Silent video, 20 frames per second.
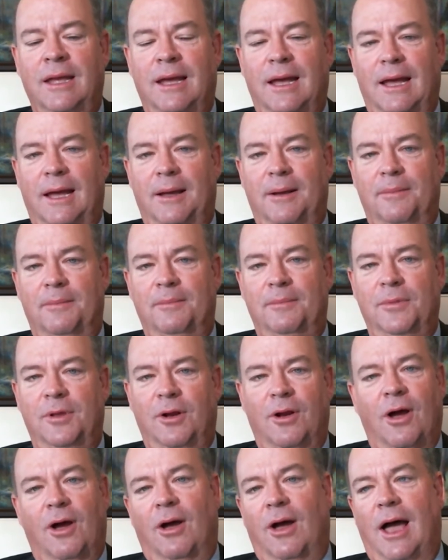
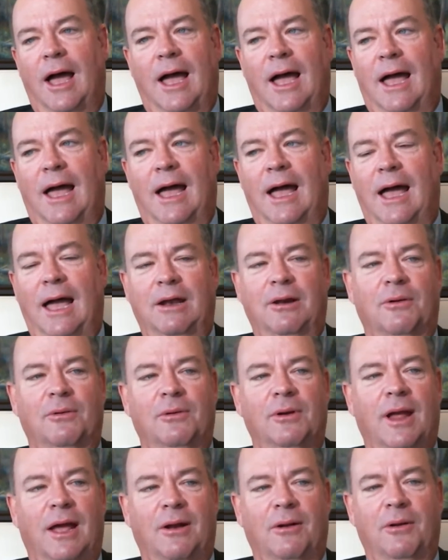I
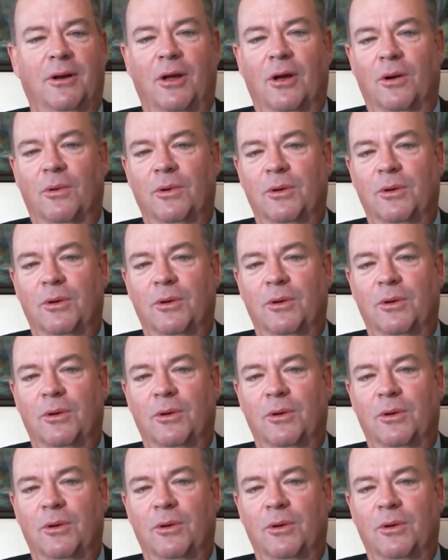don't know.